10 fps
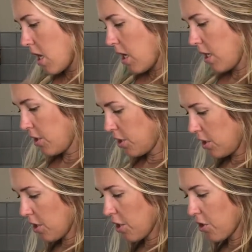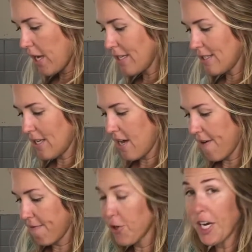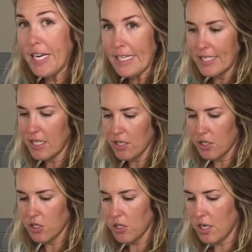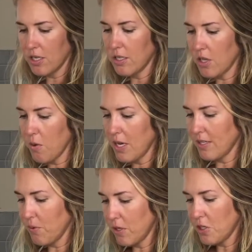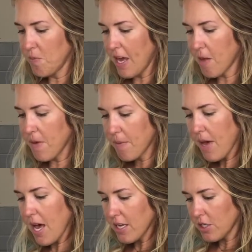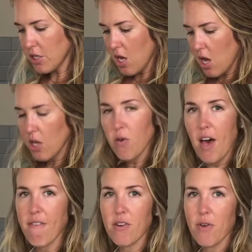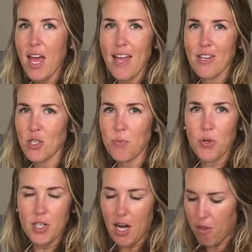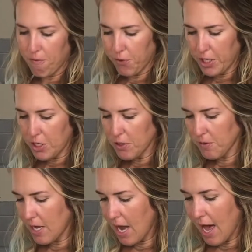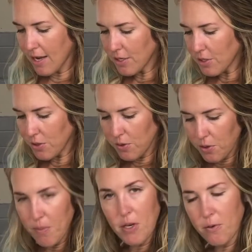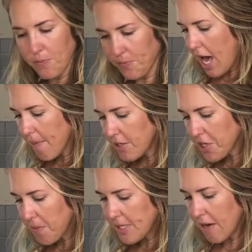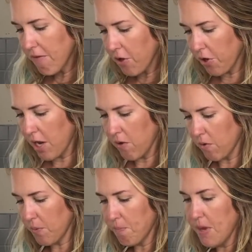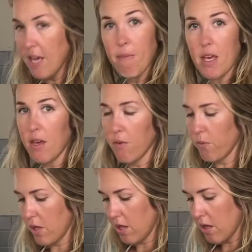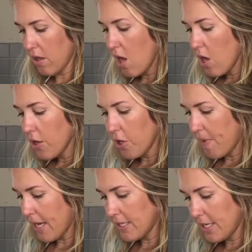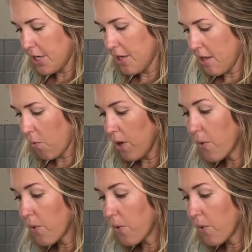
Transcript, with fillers: It's just a great side for any dish and it's so easy. Once you make a big batch, you have it on hand, just pull it out of the fridge and add it to your meal. Cabbage comes out of the ground beaming with good bacteria that we